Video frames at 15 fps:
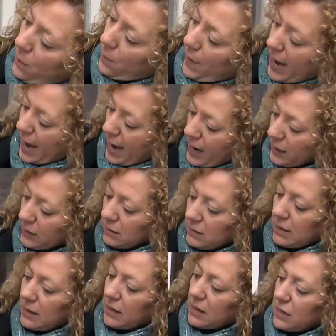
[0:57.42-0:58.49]
bag
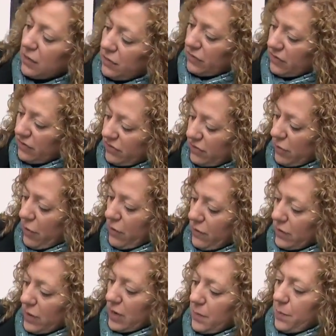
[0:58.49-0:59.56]
that you can use as an
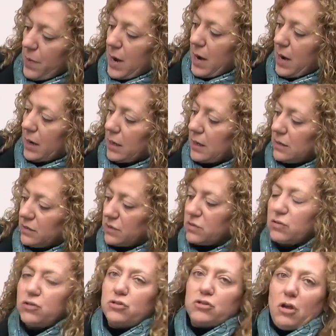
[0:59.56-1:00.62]
overnight bag.
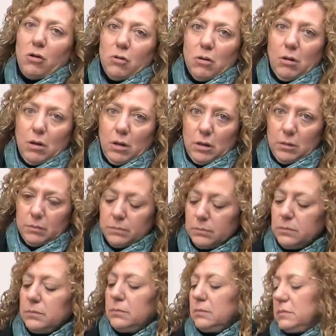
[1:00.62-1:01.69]
It's so cool.
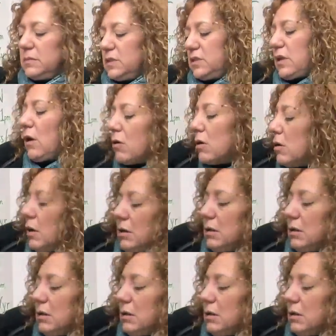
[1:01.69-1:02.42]
So cool,